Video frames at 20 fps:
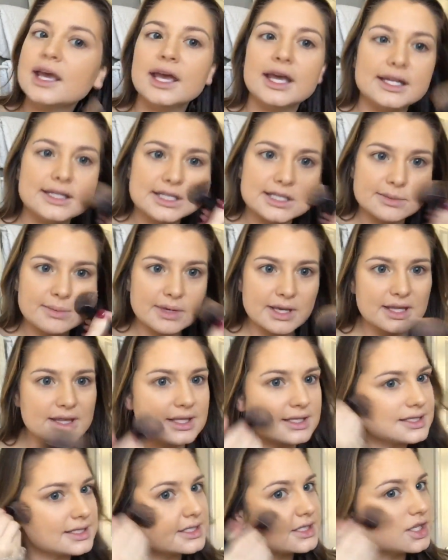And to me,
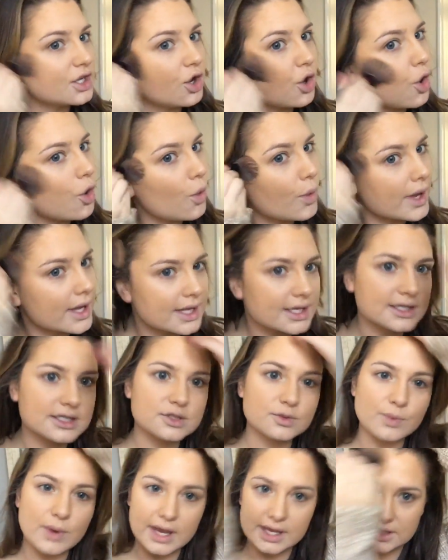this is the
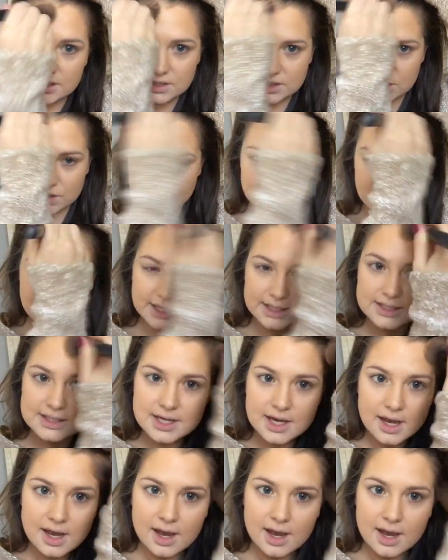quickest way to do it.